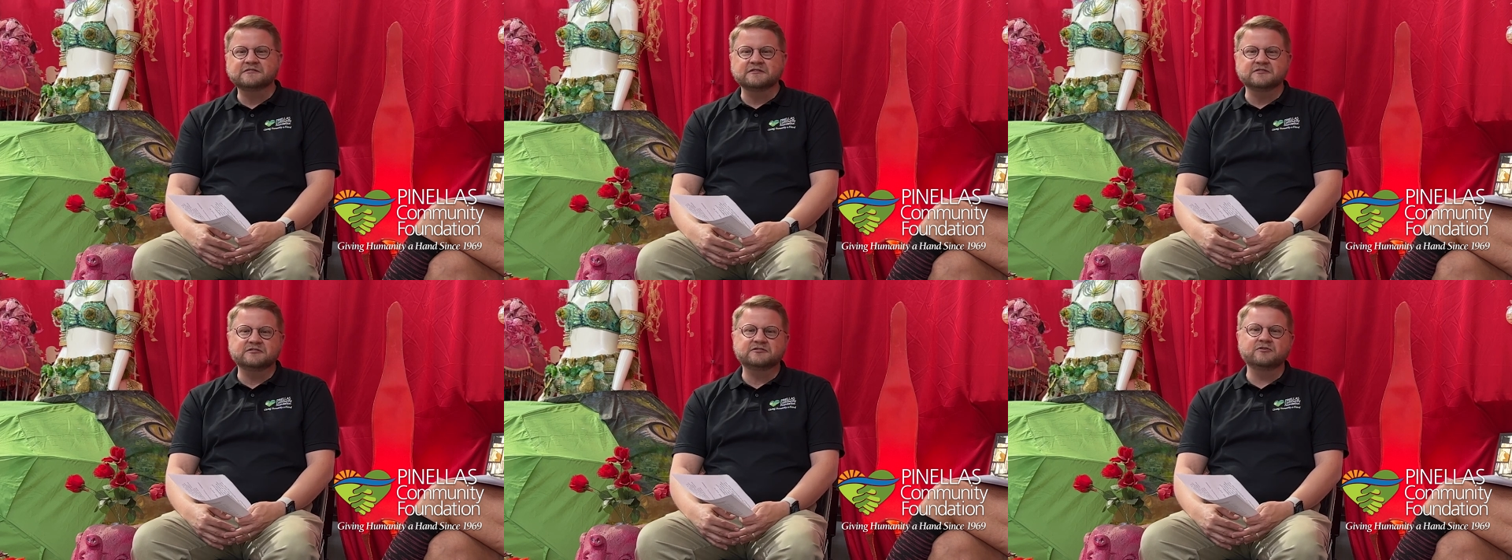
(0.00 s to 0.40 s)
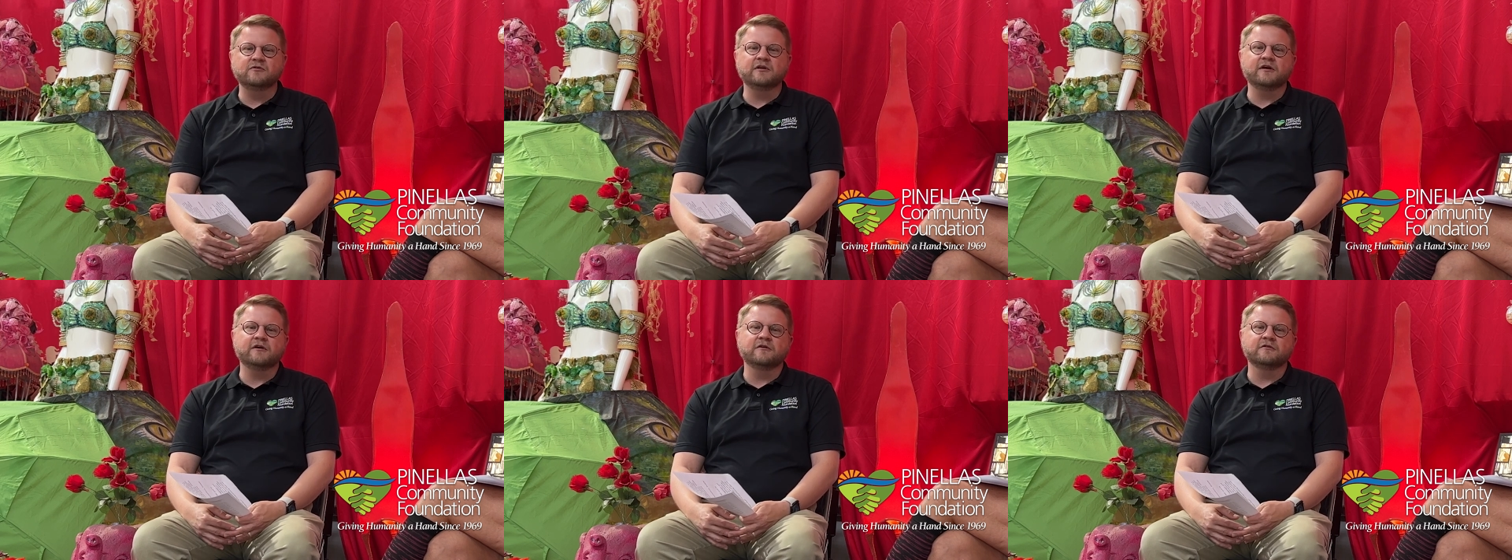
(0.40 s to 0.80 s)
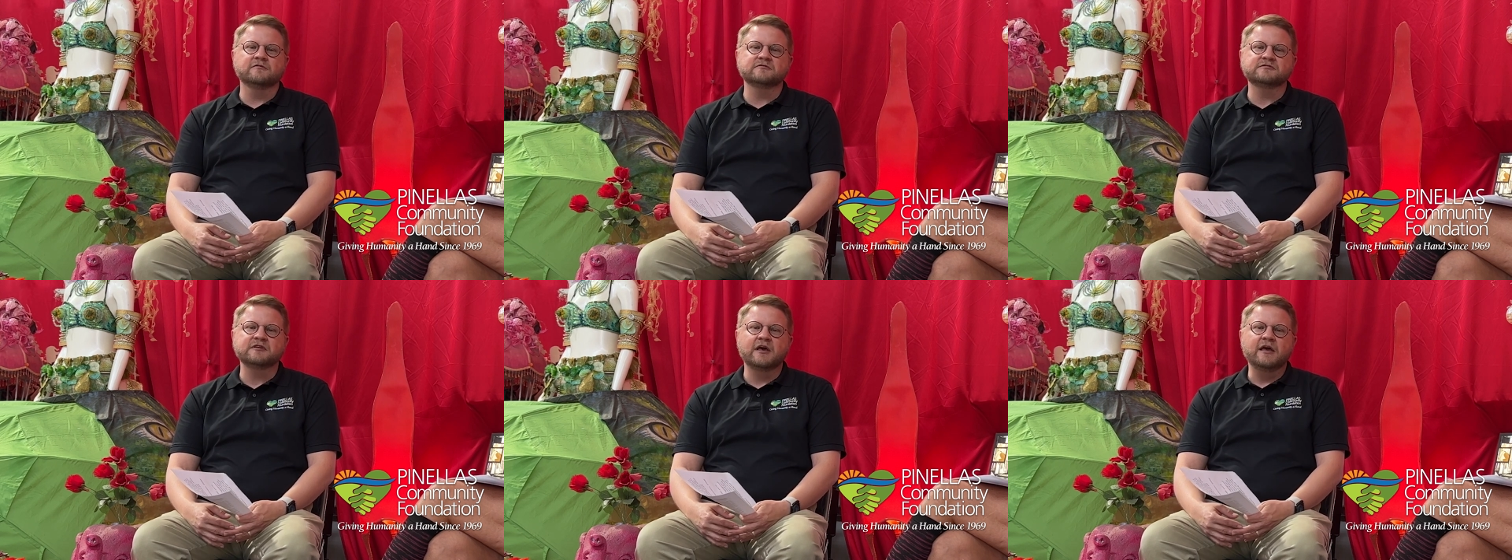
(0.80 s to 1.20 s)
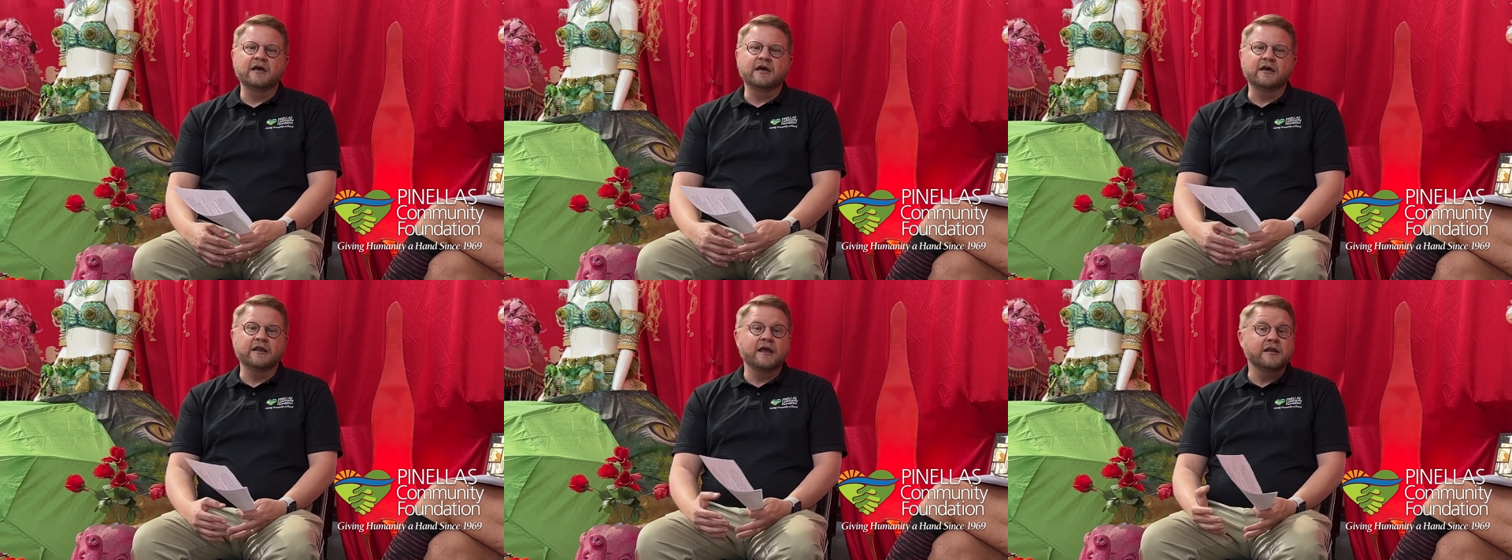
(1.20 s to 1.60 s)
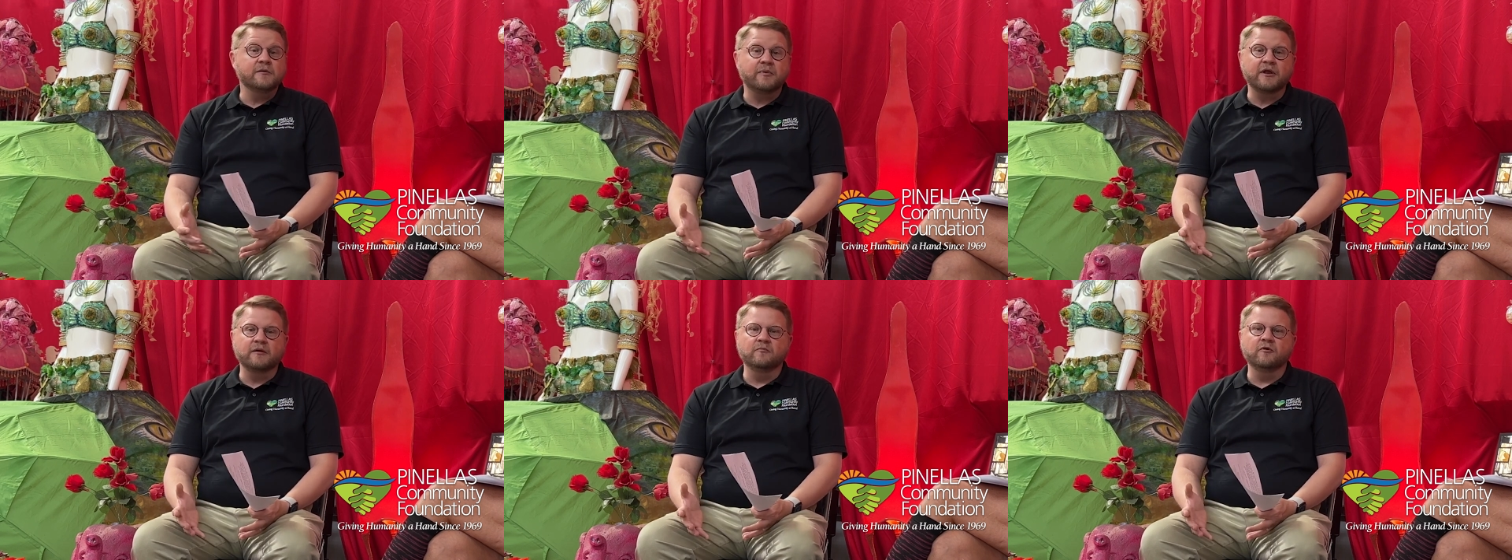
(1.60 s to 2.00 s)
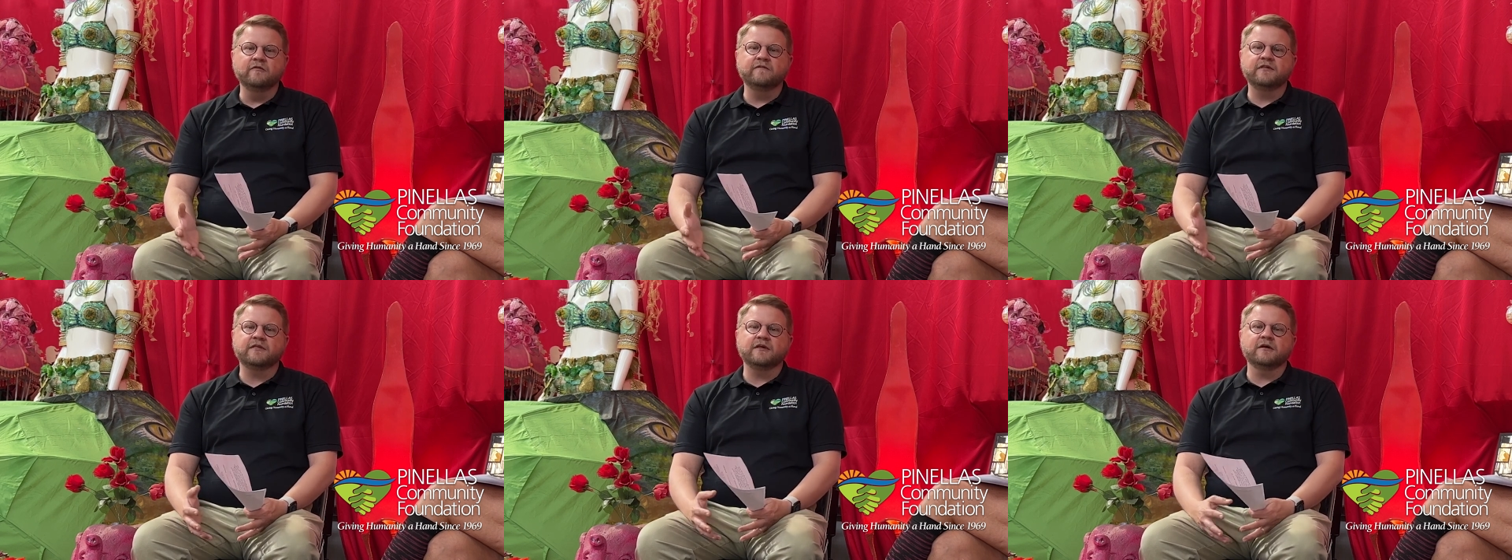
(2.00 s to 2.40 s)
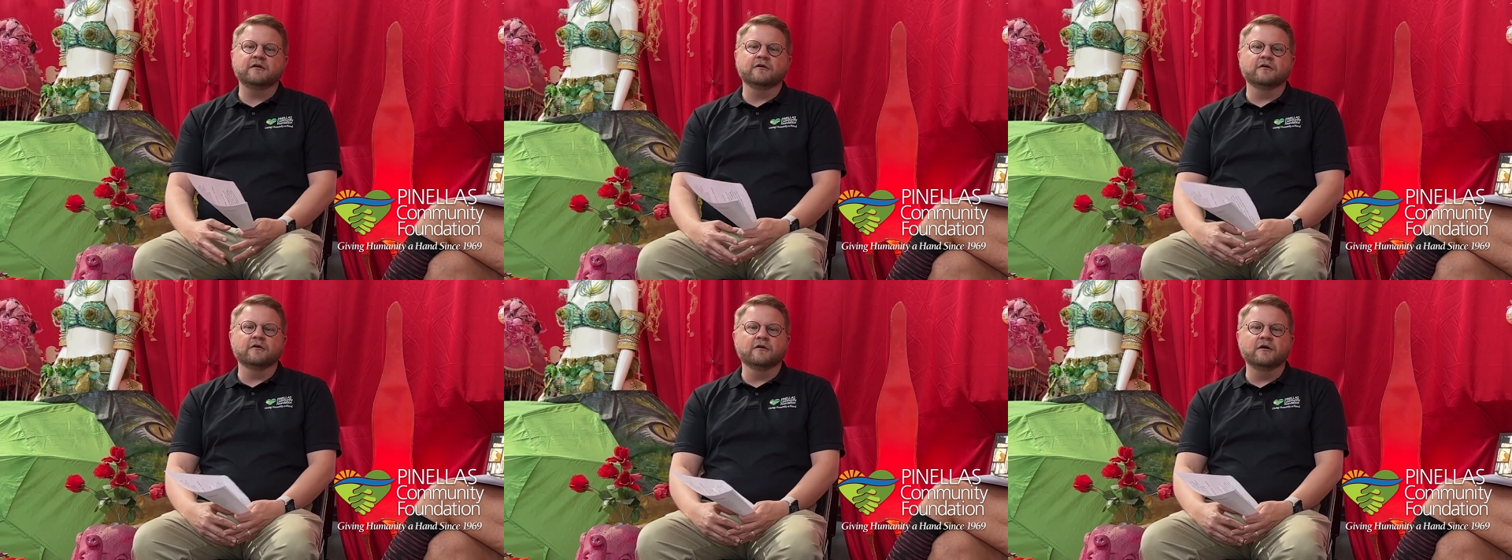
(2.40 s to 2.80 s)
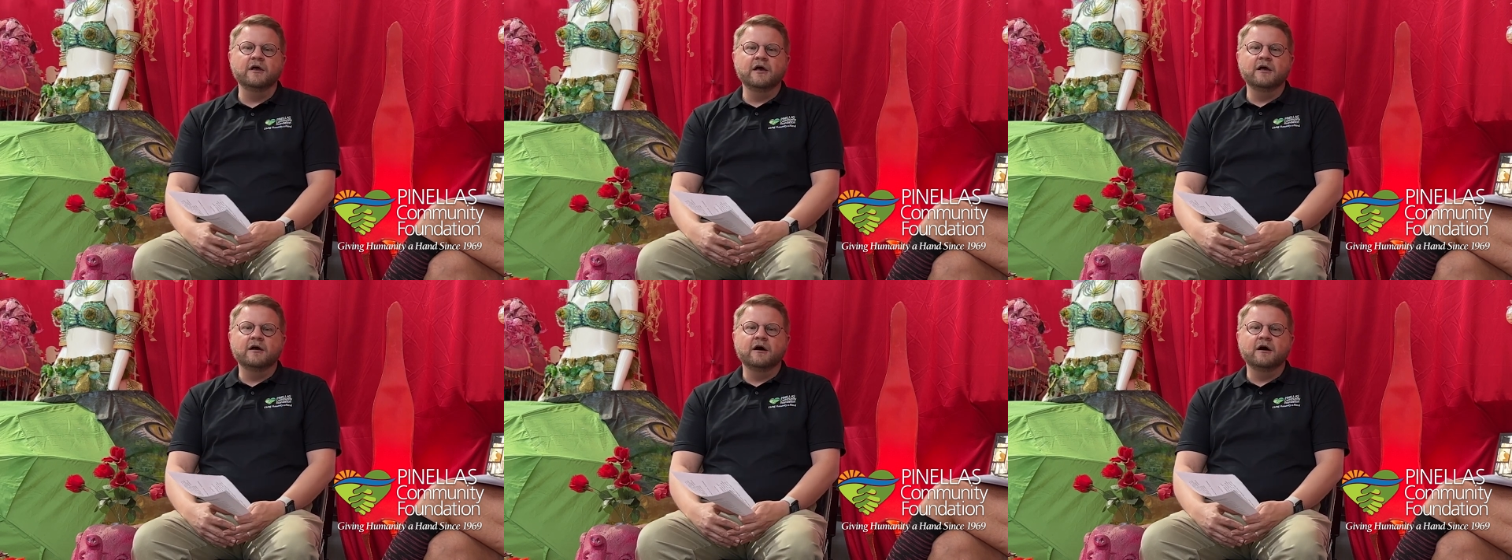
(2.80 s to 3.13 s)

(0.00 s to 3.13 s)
and studios, an independent movie theater,